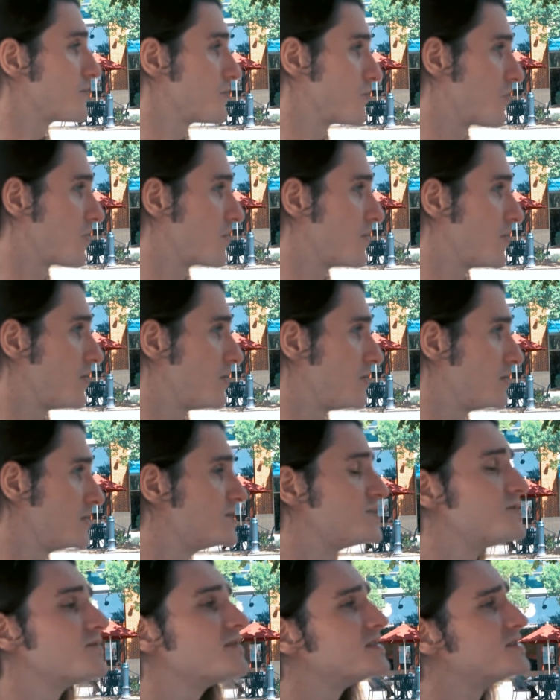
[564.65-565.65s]
normal.
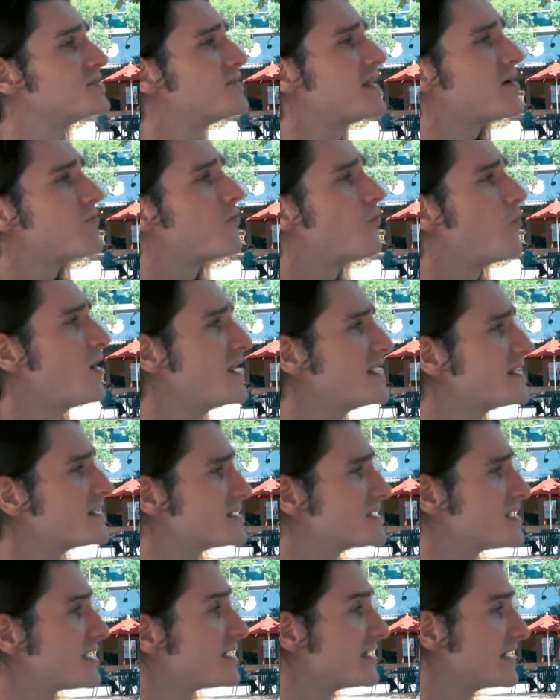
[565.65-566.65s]
Do they want
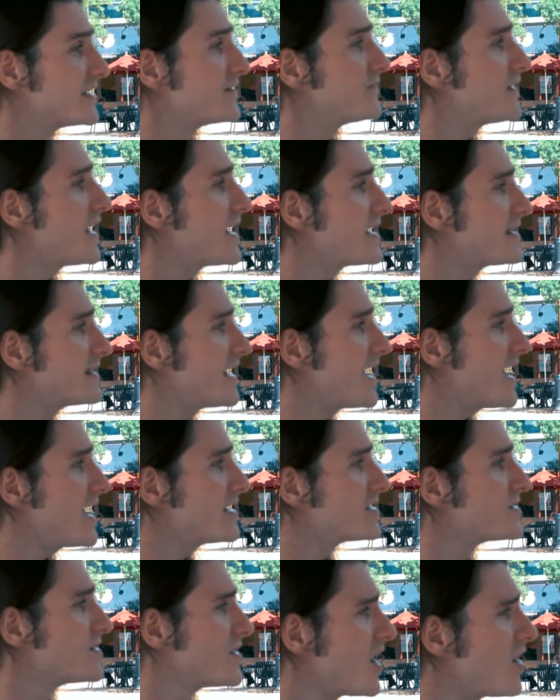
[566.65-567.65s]
to live like
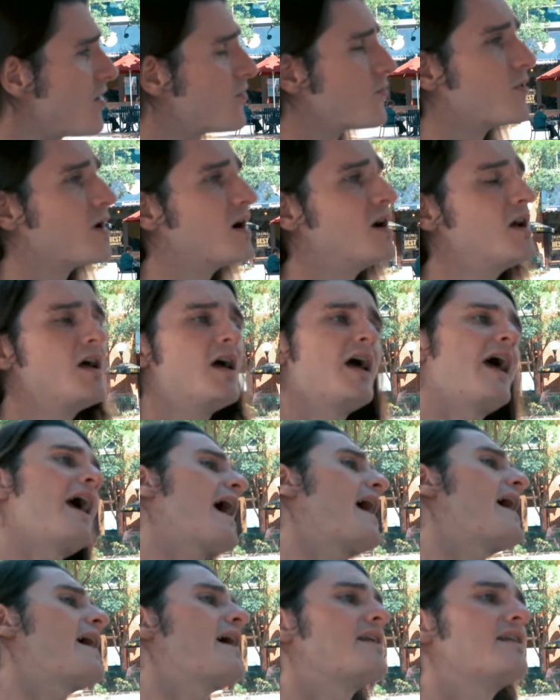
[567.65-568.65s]
that? No.
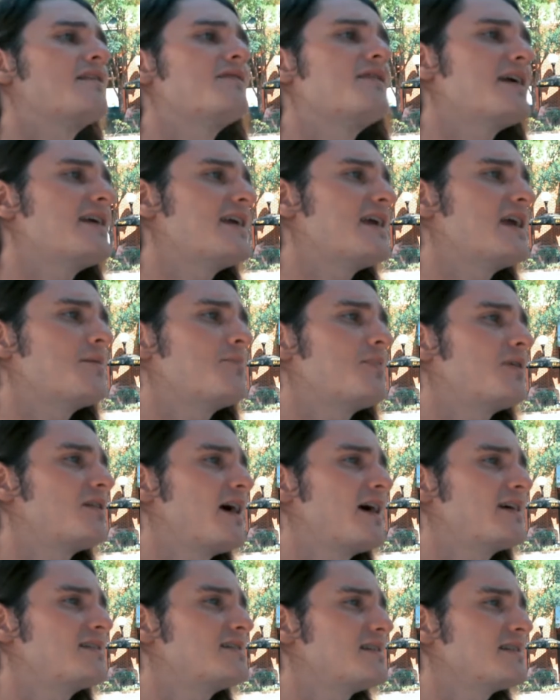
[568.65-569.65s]
And they keep
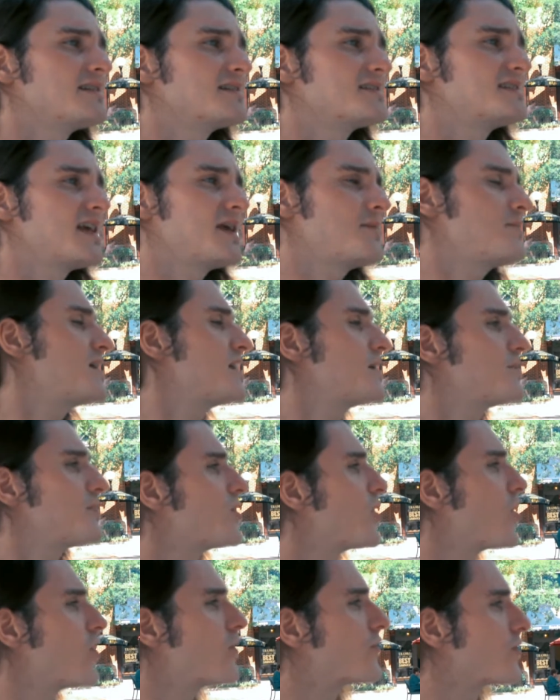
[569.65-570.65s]
electing the same
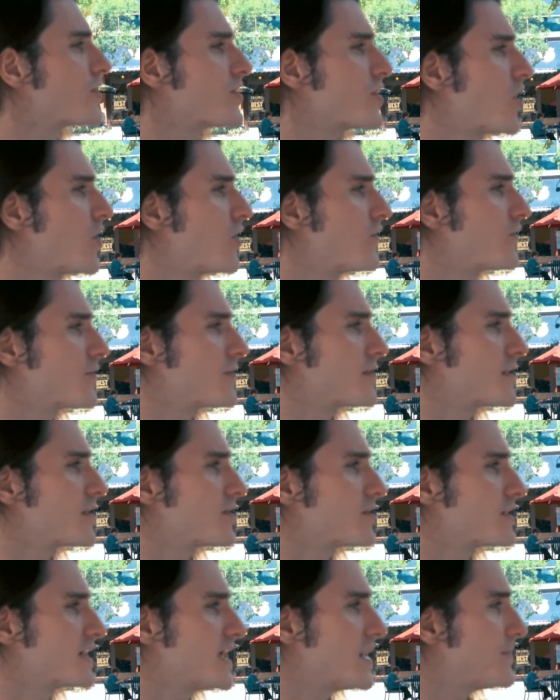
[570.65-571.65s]
people over and over that
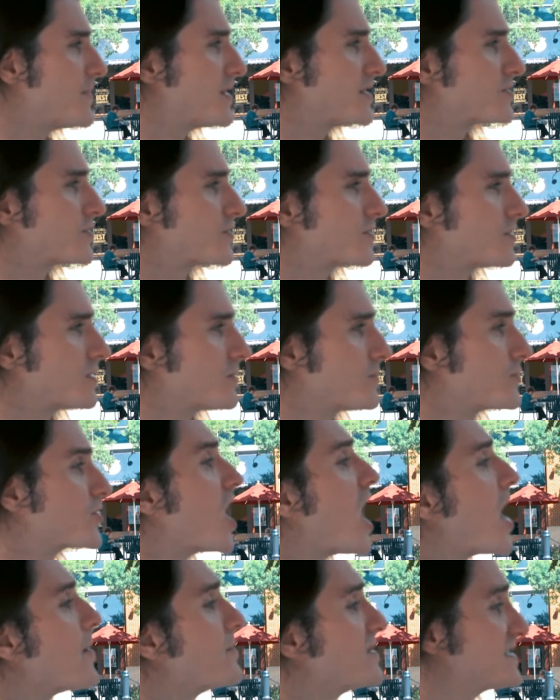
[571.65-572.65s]
aren't keeping their
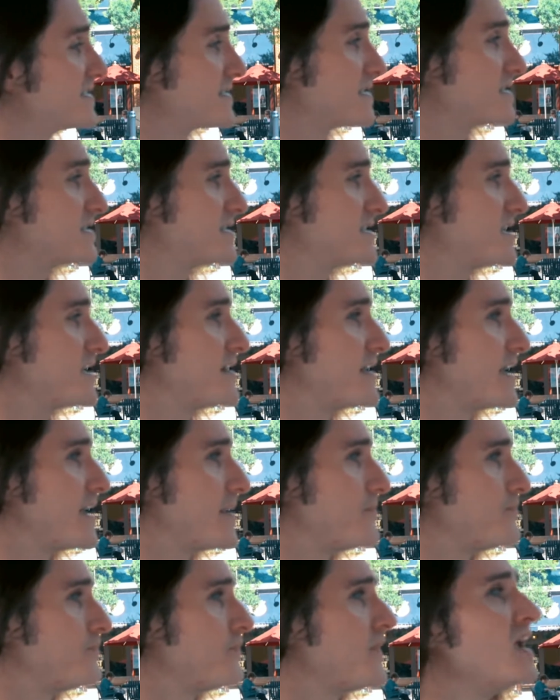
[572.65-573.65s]
promises to
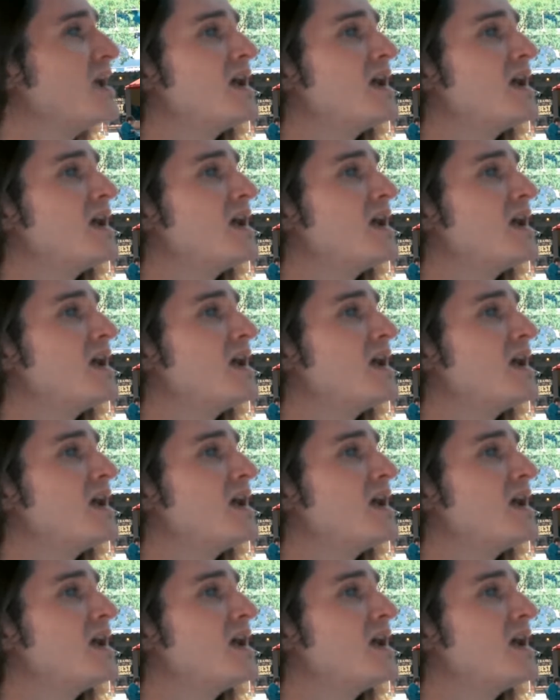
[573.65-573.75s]
them.